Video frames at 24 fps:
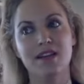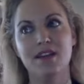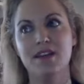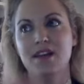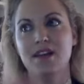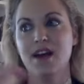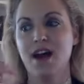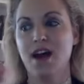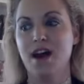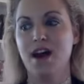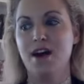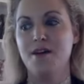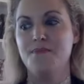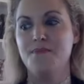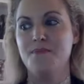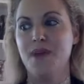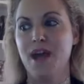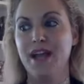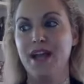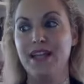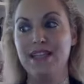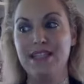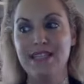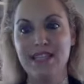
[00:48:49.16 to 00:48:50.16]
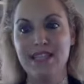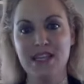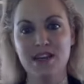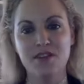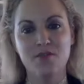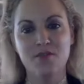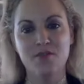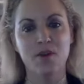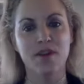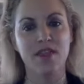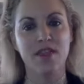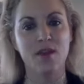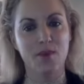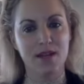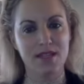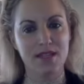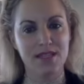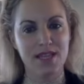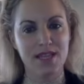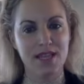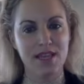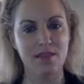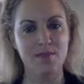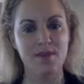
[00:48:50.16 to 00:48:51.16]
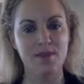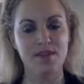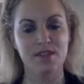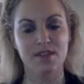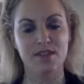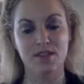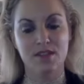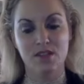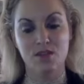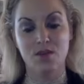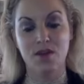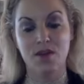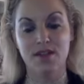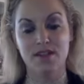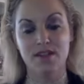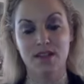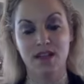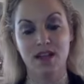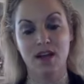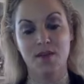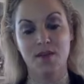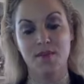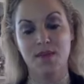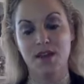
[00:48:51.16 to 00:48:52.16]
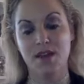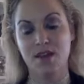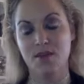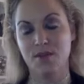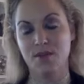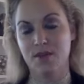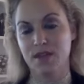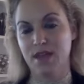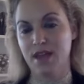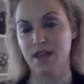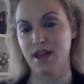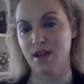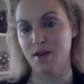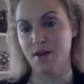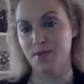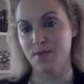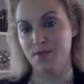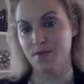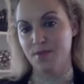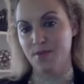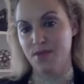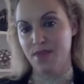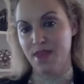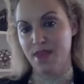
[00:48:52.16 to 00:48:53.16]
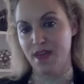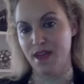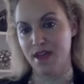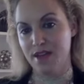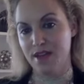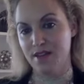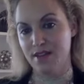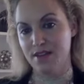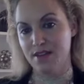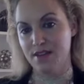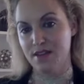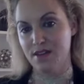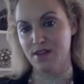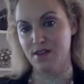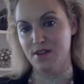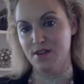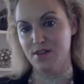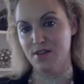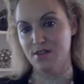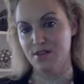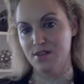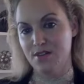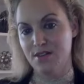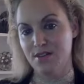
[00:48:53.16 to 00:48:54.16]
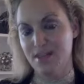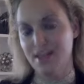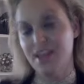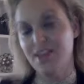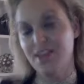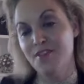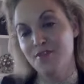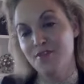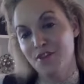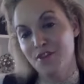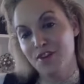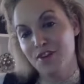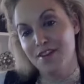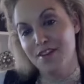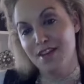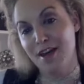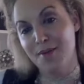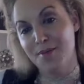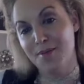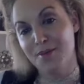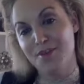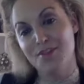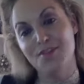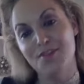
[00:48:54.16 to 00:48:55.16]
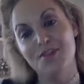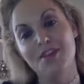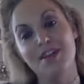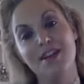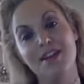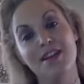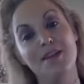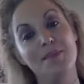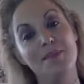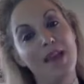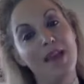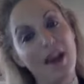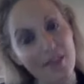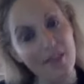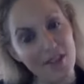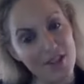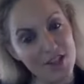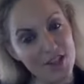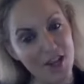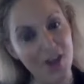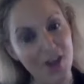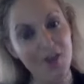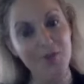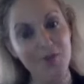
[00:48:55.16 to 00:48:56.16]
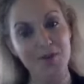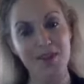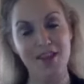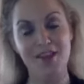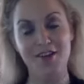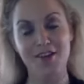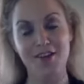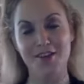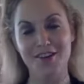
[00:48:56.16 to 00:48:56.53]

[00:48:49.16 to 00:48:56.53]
um, idea of where they want to take the business, you guys can come in and really help with that. So thank you for the opportunity to be on the show with you.